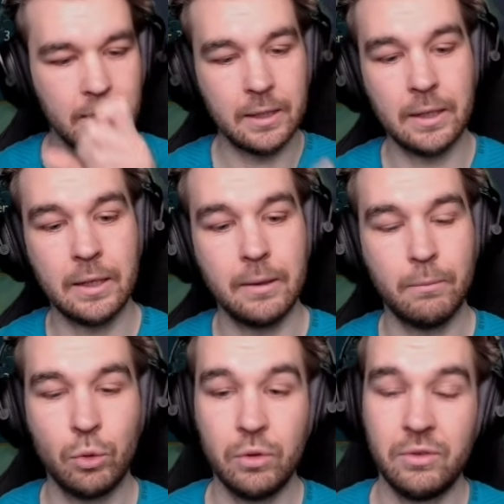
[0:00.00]

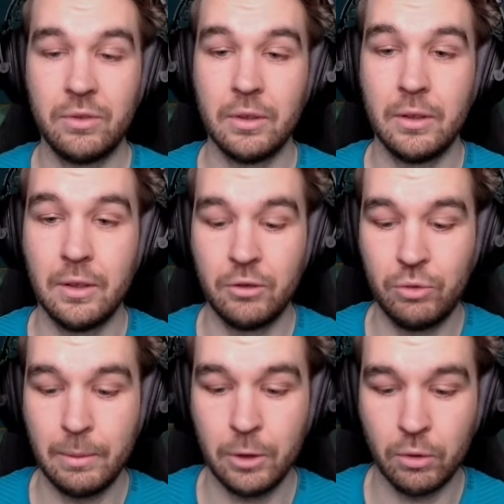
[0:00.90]
Maw is
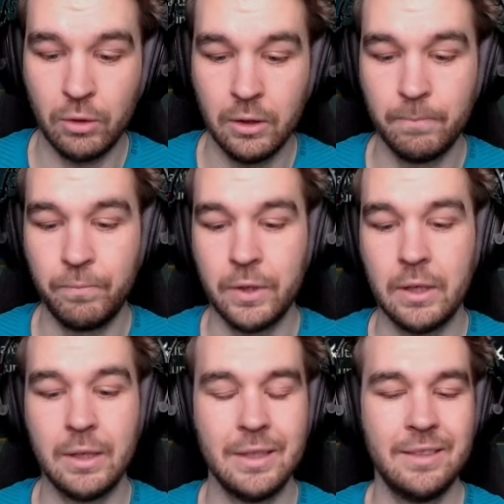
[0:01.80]
extremely good.
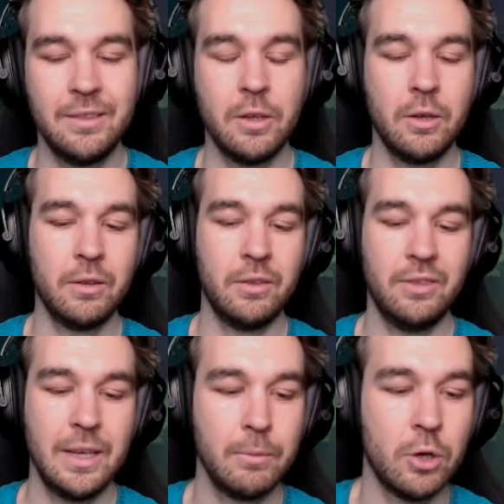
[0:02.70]
It's kind of the
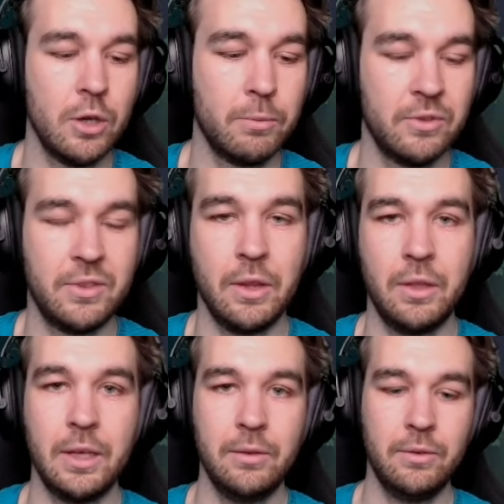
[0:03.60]
same item as Death
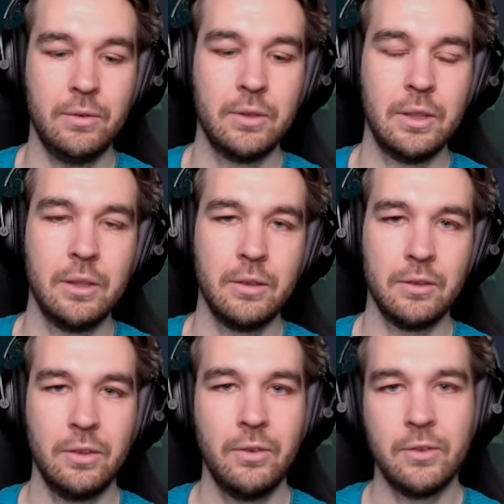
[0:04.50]
Dance, the
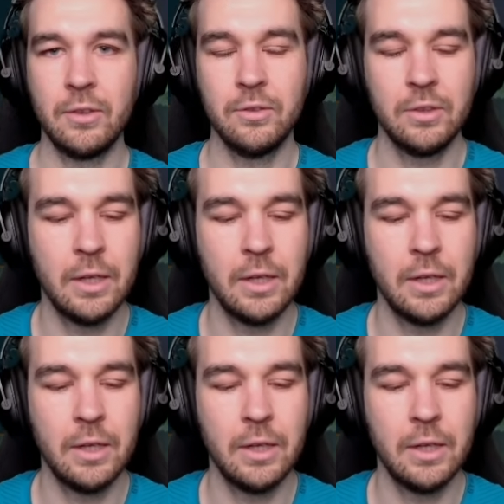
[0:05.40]
antithesis,